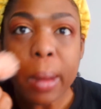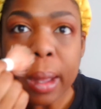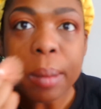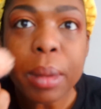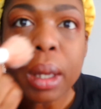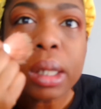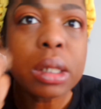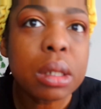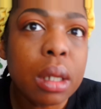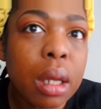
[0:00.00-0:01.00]
Come in.
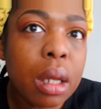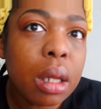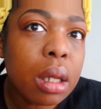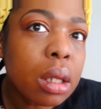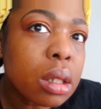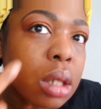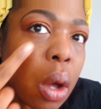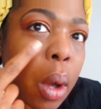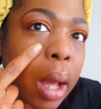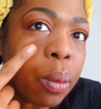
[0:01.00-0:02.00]

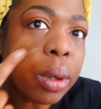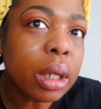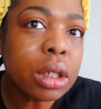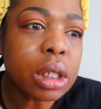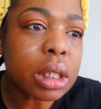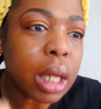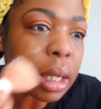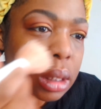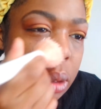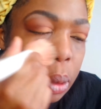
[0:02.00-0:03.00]
So I really just
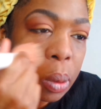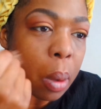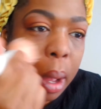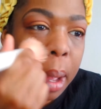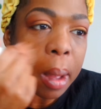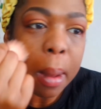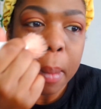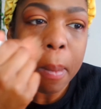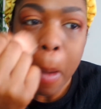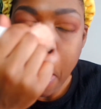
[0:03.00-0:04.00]
like to
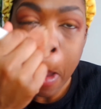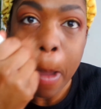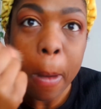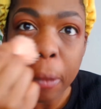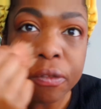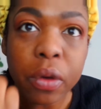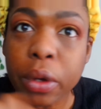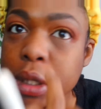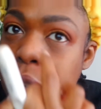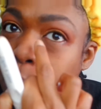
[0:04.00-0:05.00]

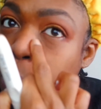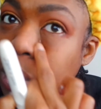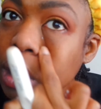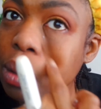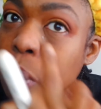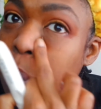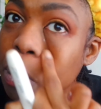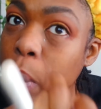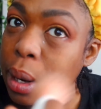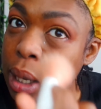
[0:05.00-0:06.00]
focus it really
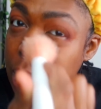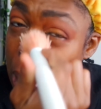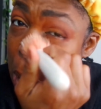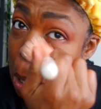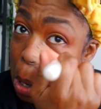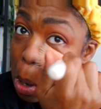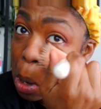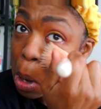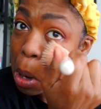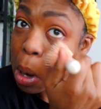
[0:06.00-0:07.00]
right here
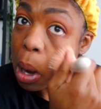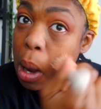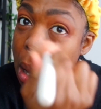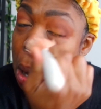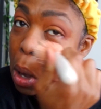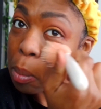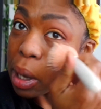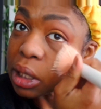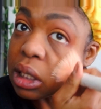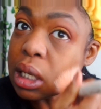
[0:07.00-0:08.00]
on
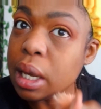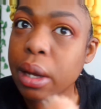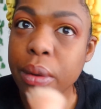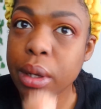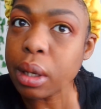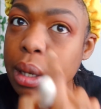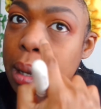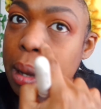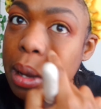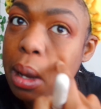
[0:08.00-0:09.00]
my T
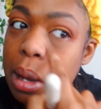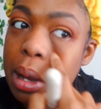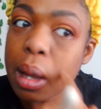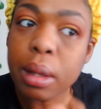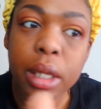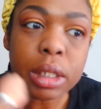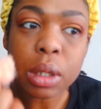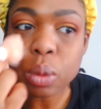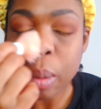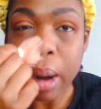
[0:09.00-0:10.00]
area. This
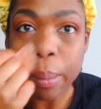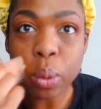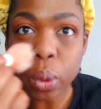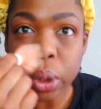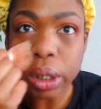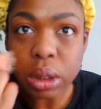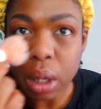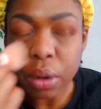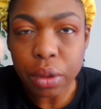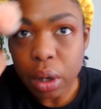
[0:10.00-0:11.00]
is where my pores
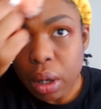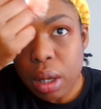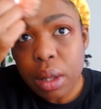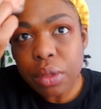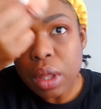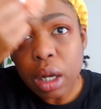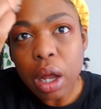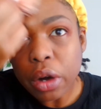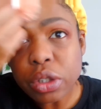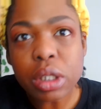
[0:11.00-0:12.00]
are the
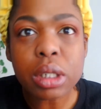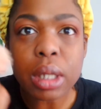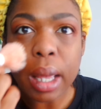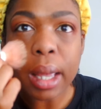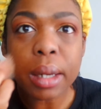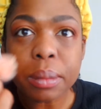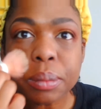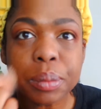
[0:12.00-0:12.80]
largest at.